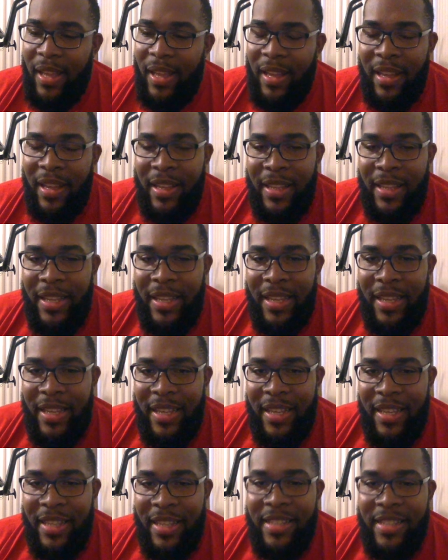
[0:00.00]
I
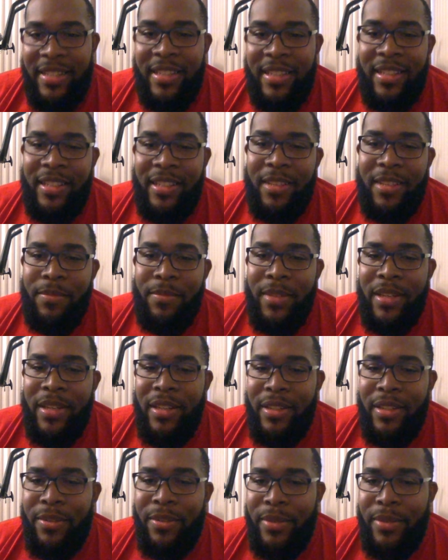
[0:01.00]
immediately